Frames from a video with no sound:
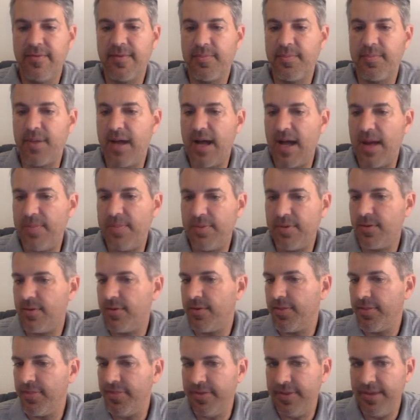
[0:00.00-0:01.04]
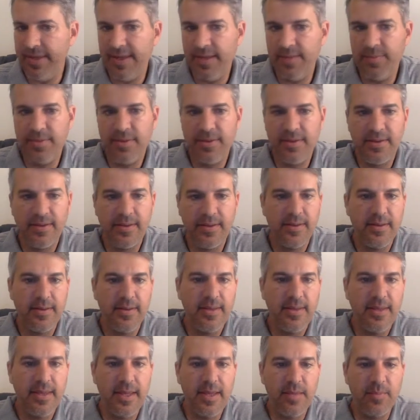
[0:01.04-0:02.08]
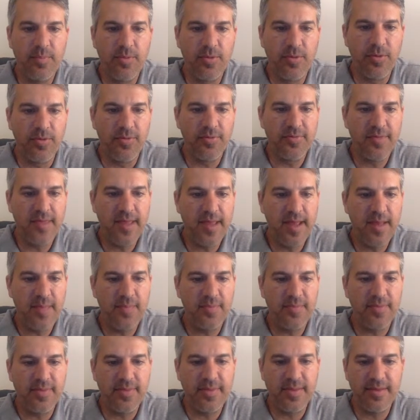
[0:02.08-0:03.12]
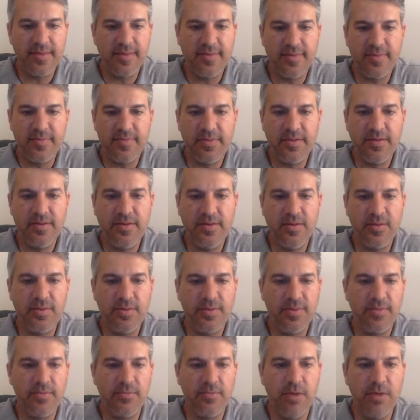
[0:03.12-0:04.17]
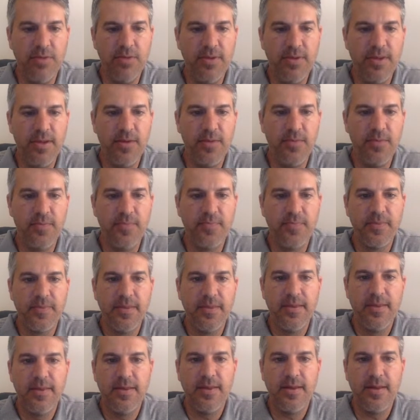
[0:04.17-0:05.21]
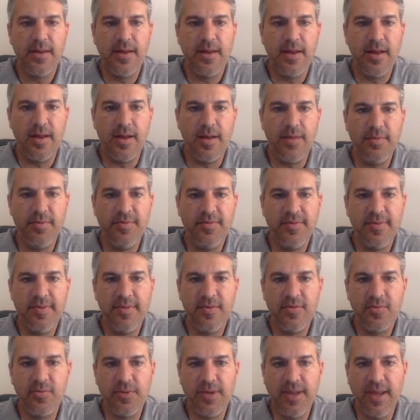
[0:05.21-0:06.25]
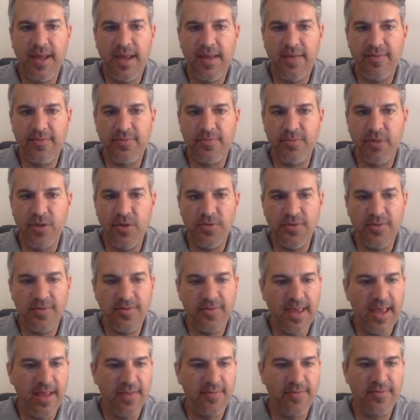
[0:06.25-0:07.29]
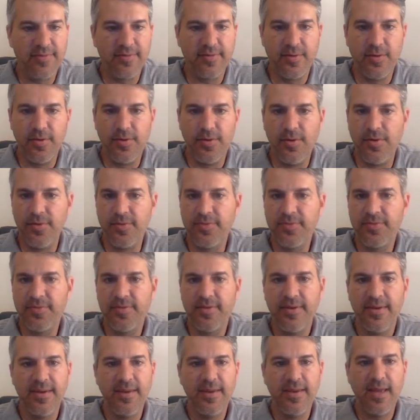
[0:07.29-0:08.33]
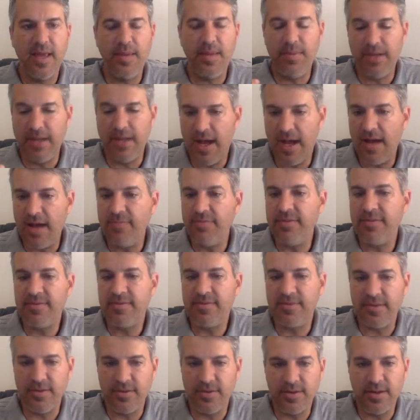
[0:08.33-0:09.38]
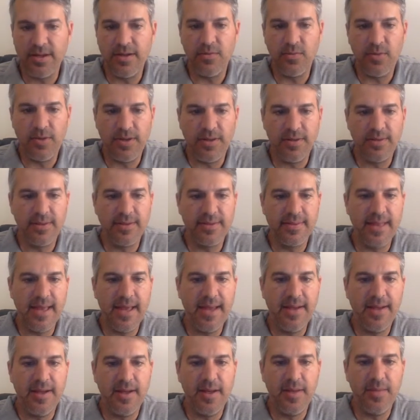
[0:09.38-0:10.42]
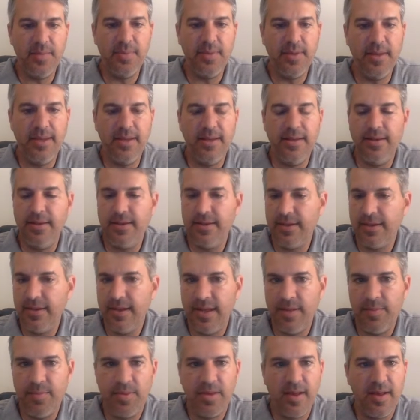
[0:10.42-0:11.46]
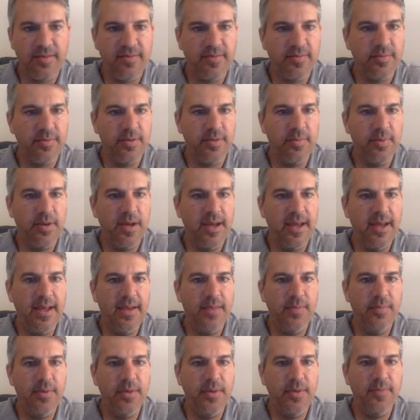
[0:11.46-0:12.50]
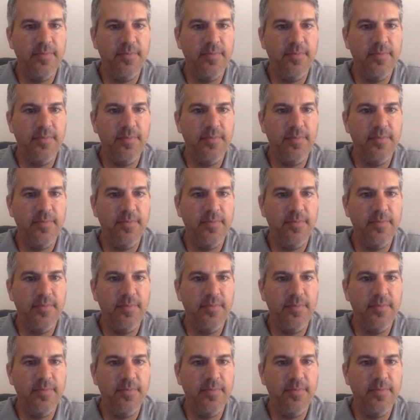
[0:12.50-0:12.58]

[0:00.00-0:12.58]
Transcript: popular theme in pearl snaps. I think it's something to do with the rodeo. Um, you see, this one has roses and skulls. I mean, obviously, you're going to want to look that up and, and possibly buy it. But